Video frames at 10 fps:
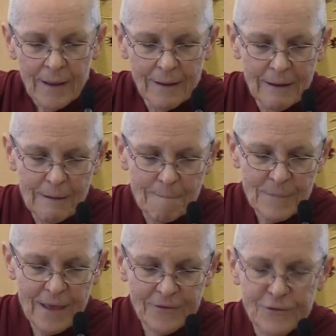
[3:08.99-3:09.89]
Um,
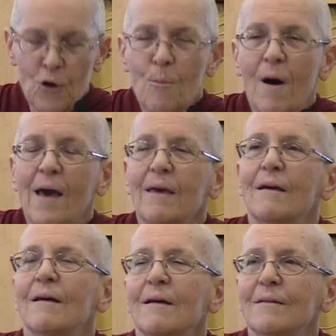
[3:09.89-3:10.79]
and so my
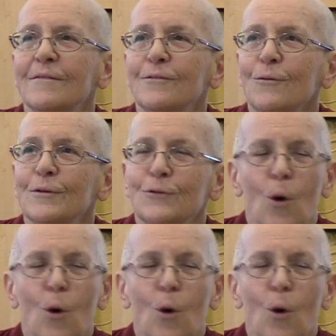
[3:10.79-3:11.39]
so this